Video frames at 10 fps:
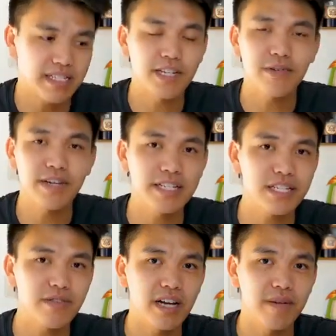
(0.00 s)
Considering
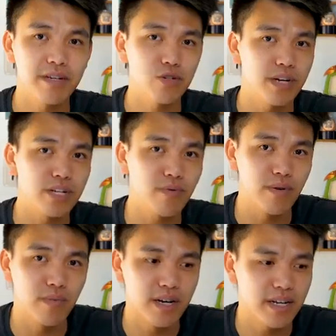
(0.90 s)
Instagram in
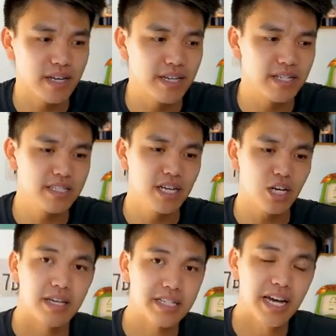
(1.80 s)
2021 is
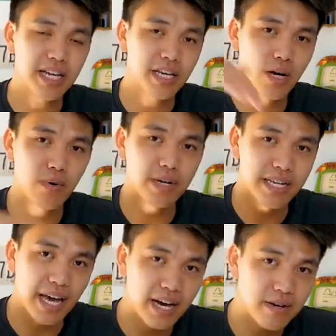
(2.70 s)
kind of going
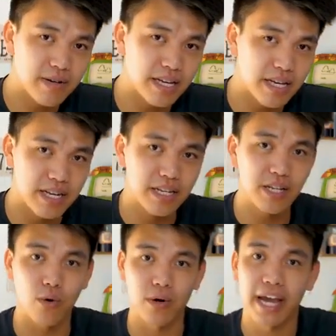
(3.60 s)
down
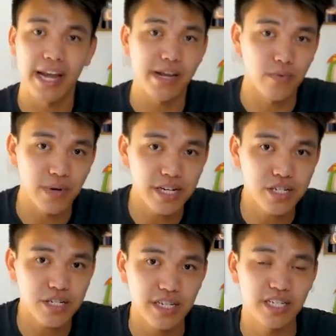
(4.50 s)
in organic
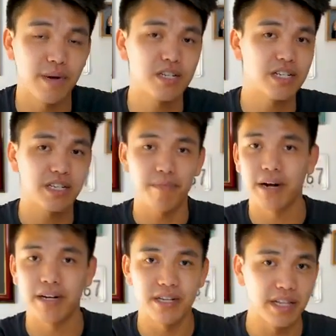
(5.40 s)
reach, especially
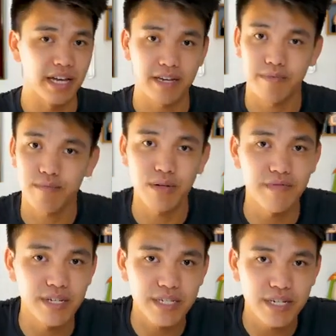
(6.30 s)
compared to like previous